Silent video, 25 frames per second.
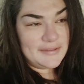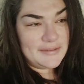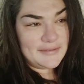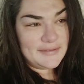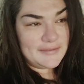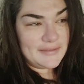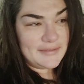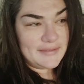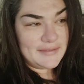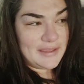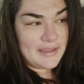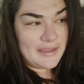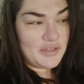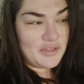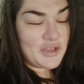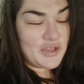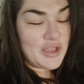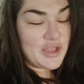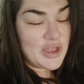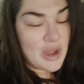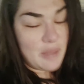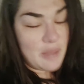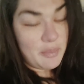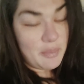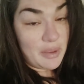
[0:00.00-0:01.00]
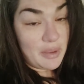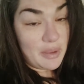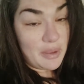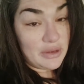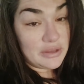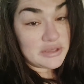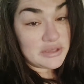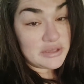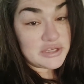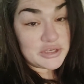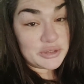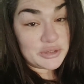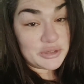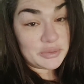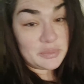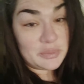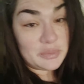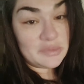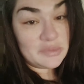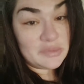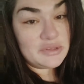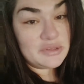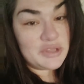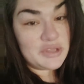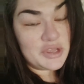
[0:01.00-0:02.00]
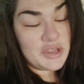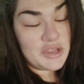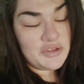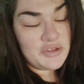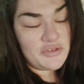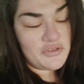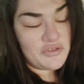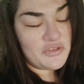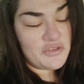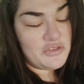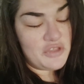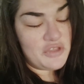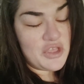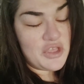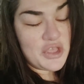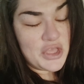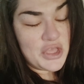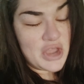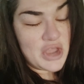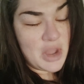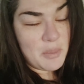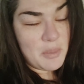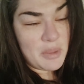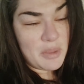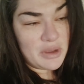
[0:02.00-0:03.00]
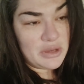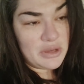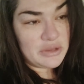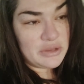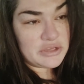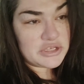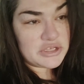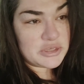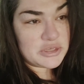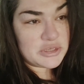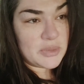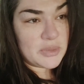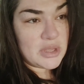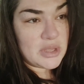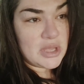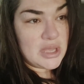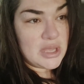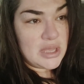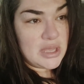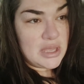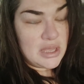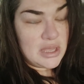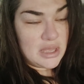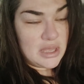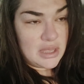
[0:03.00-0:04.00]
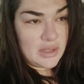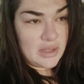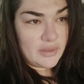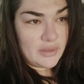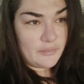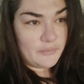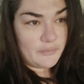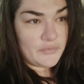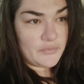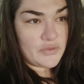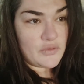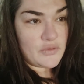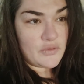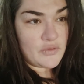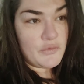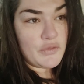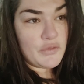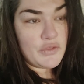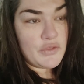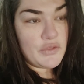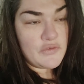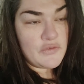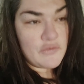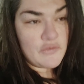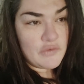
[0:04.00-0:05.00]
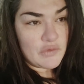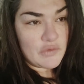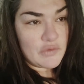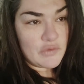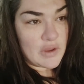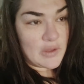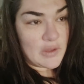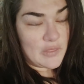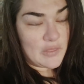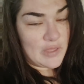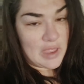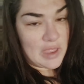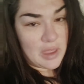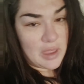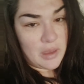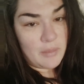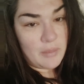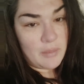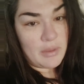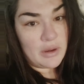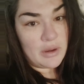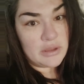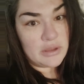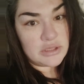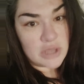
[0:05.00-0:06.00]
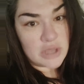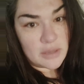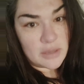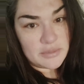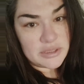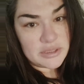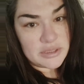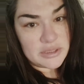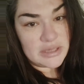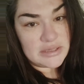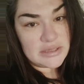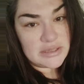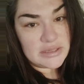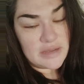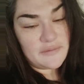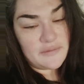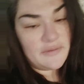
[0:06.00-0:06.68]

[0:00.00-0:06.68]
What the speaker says: Like look it up on YouTube. Just look it up on YouTube. So for those of you that are thinking about adopting a deaf